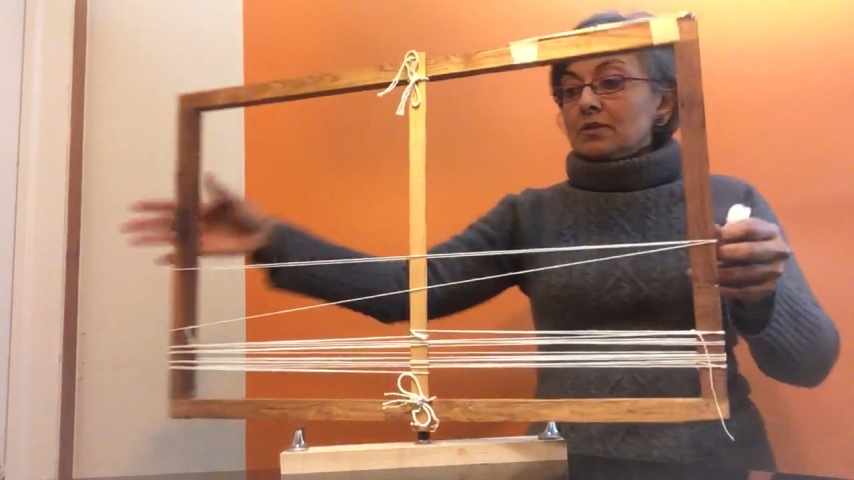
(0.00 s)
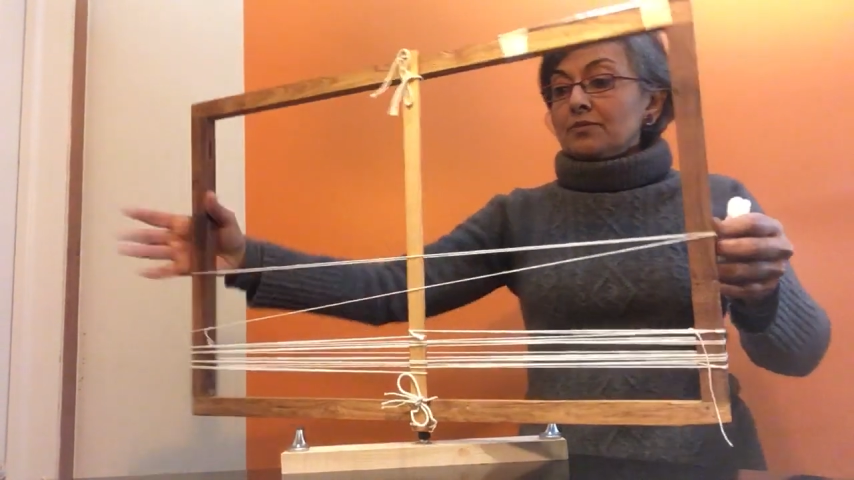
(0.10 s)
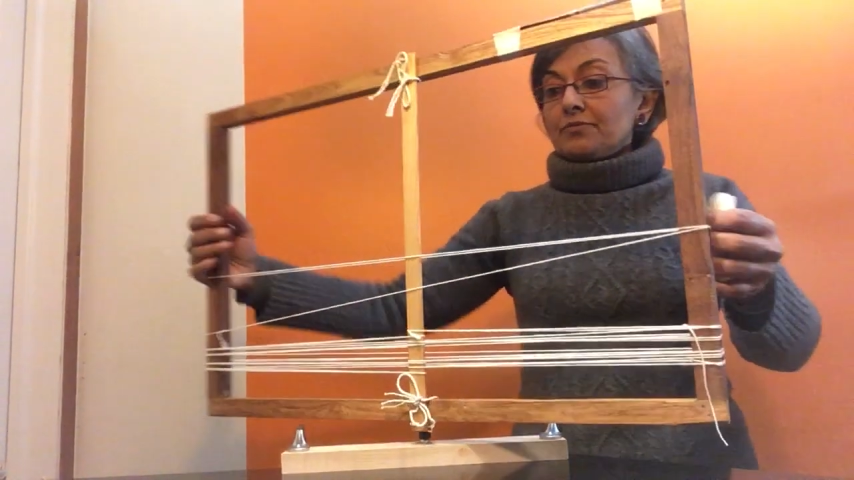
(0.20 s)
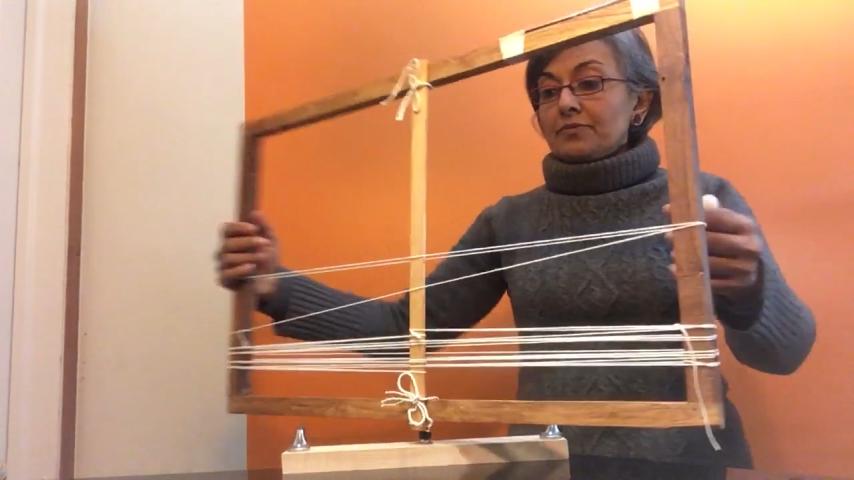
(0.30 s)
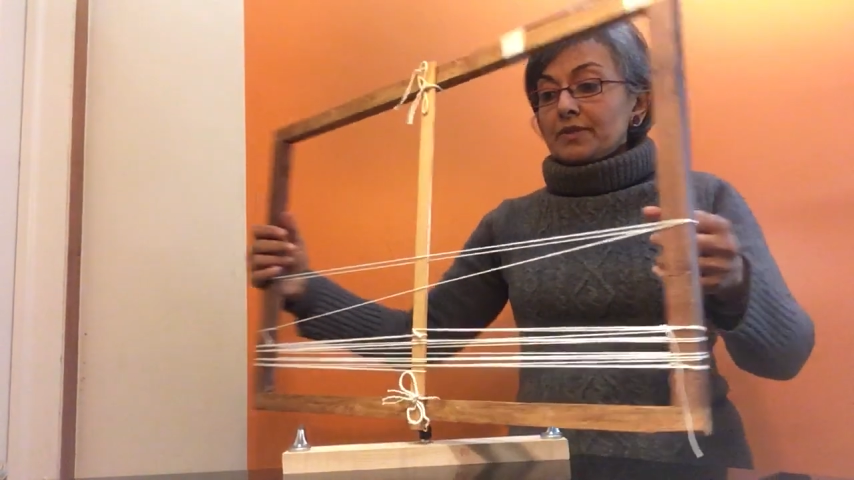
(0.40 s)

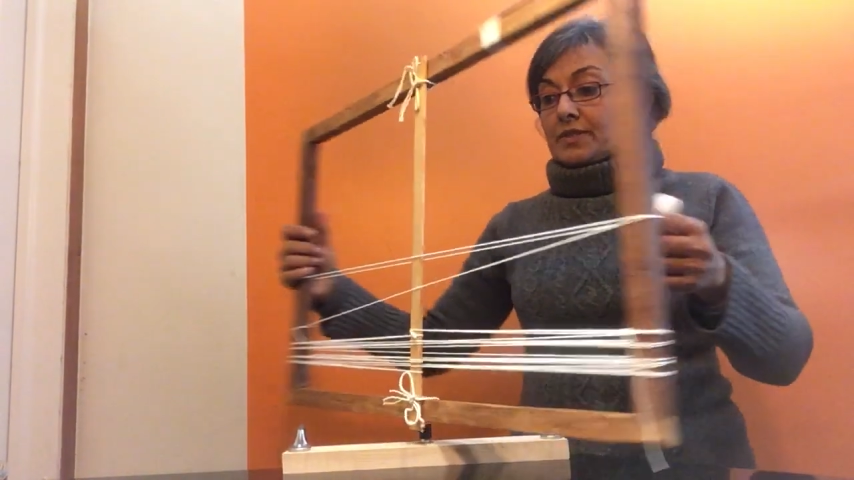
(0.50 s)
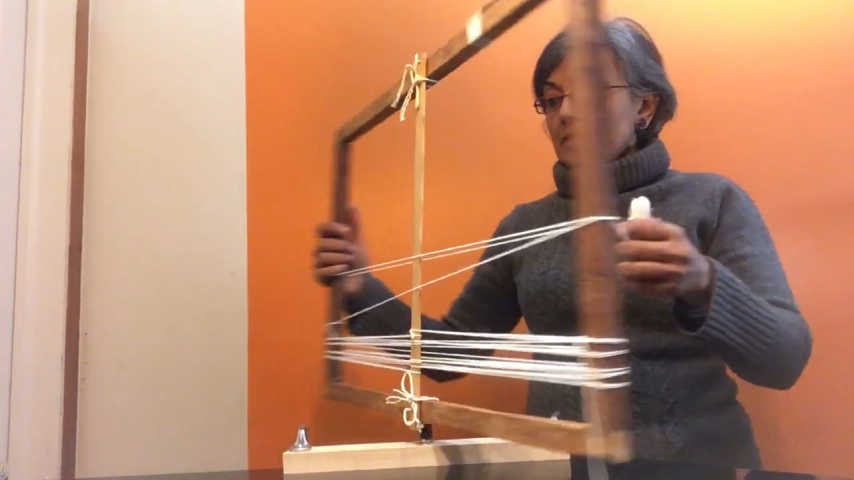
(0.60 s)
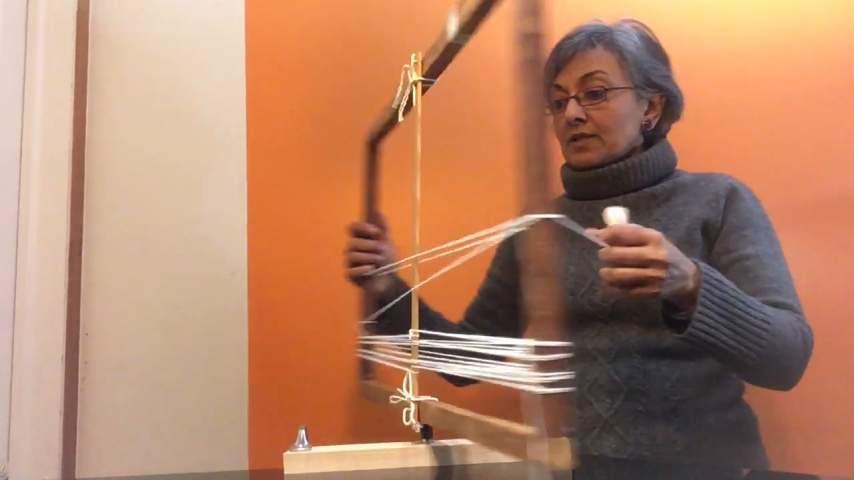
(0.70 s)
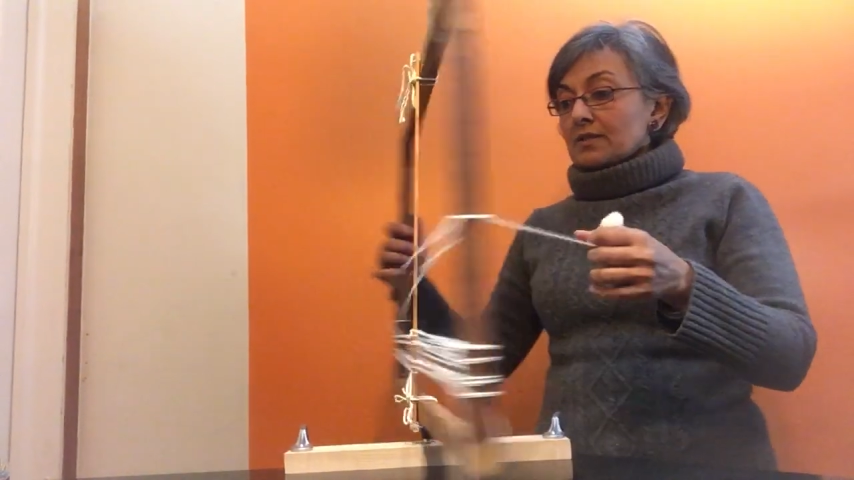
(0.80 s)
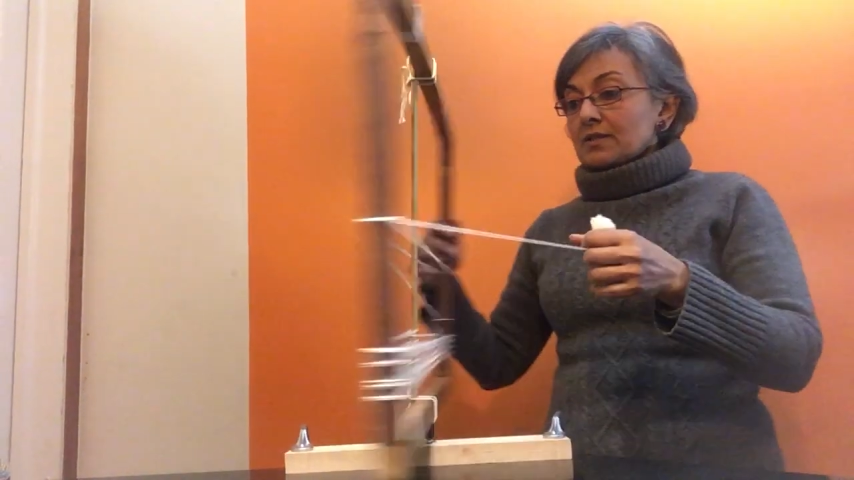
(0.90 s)
if we
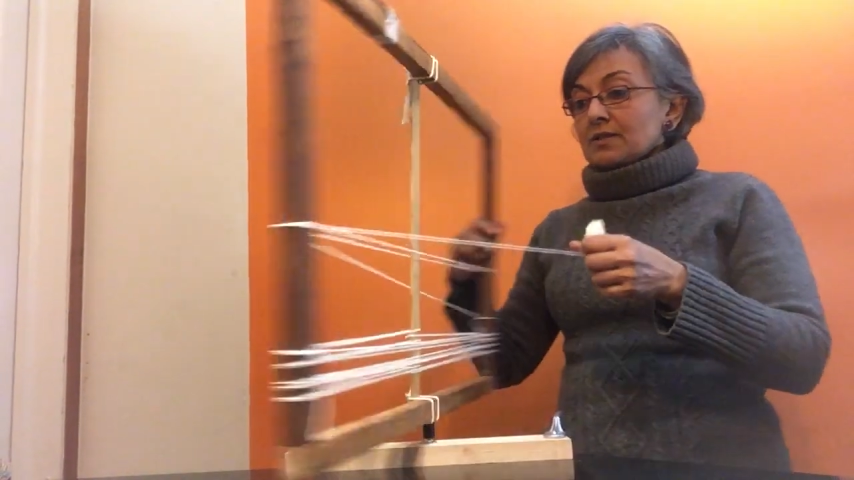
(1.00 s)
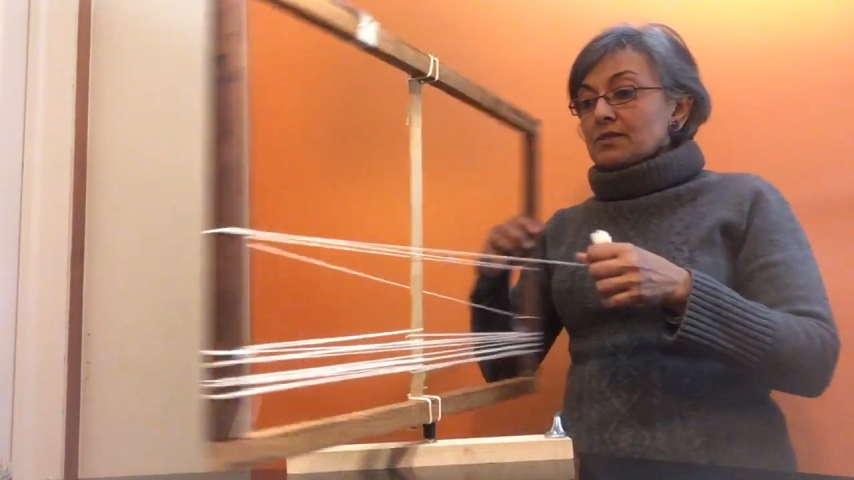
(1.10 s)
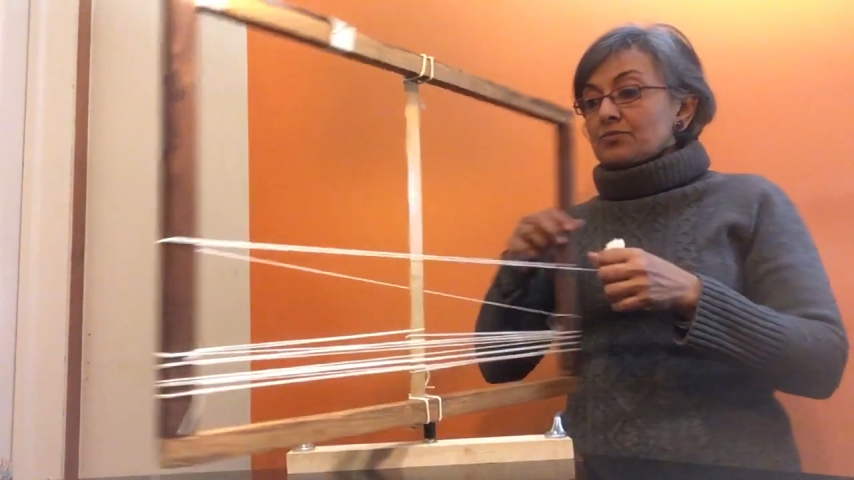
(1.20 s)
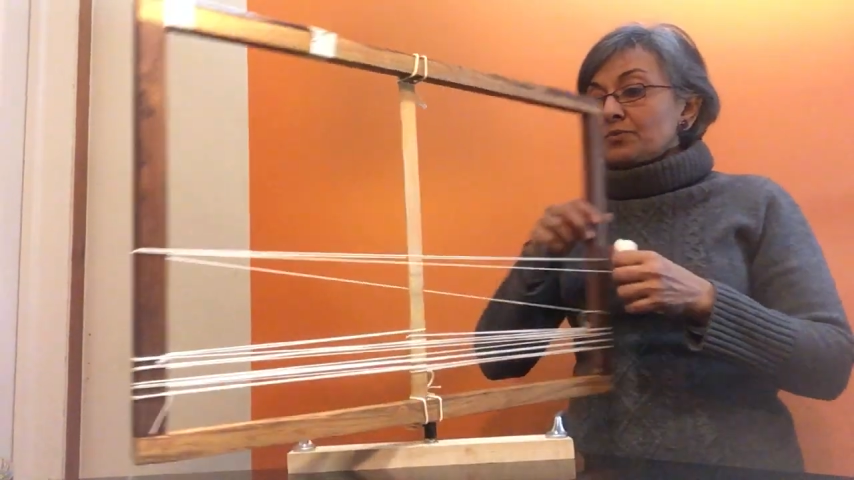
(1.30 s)
take this,